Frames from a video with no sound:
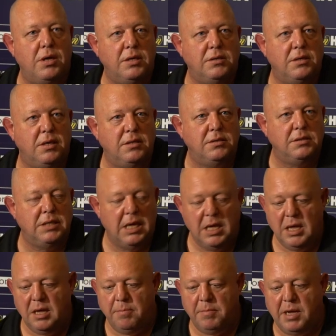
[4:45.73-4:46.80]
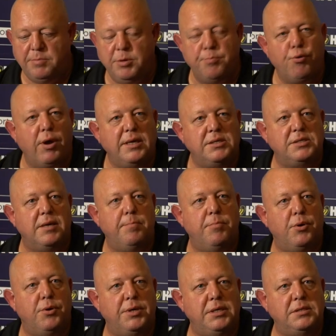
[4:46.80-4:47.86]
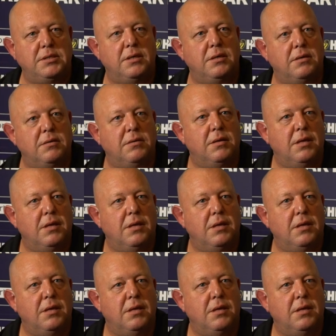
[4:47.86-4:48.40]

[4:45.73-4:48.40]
and, and maybe break somebody to